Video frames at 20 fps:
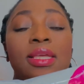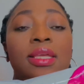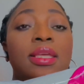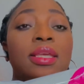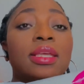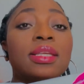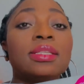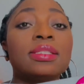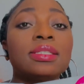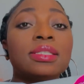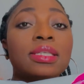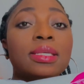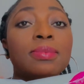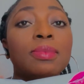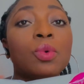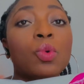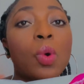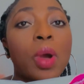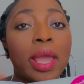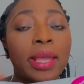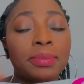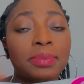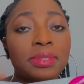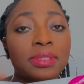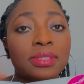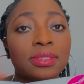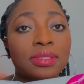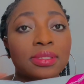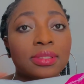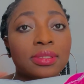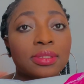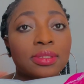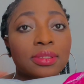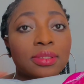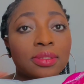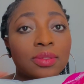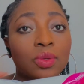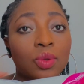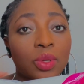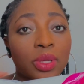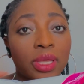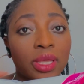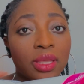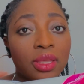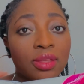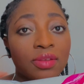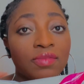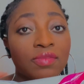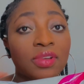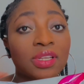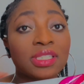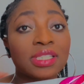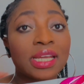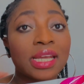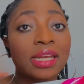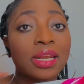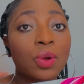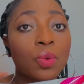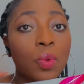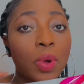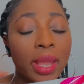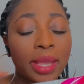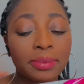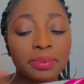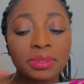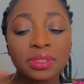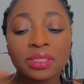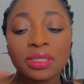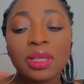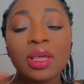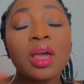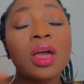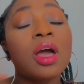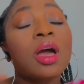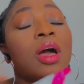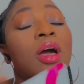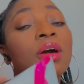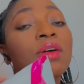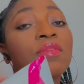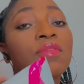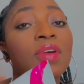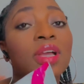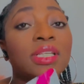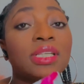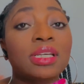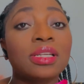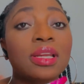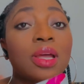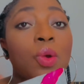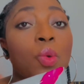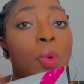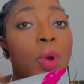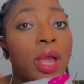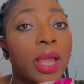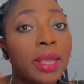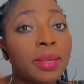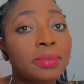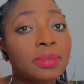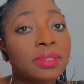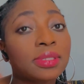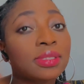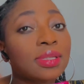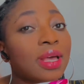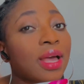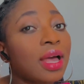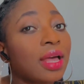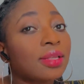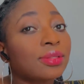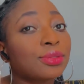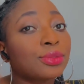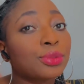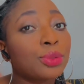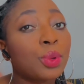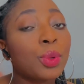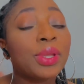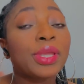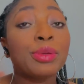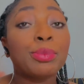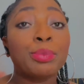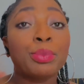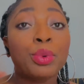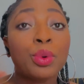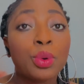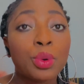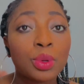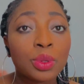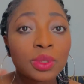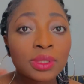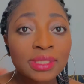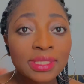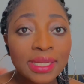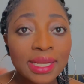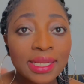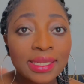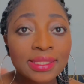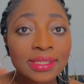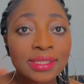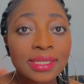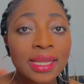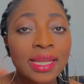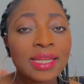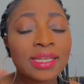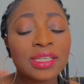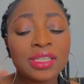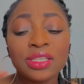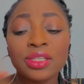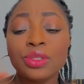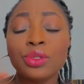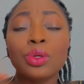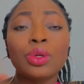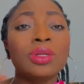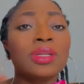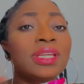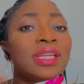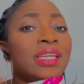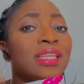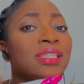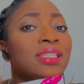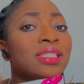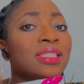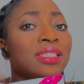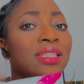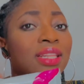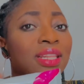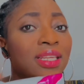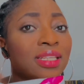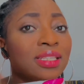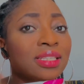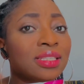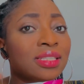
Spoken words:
intim wipes. Okay, vagina wipes. Vagina wipes are so important, and you don't need this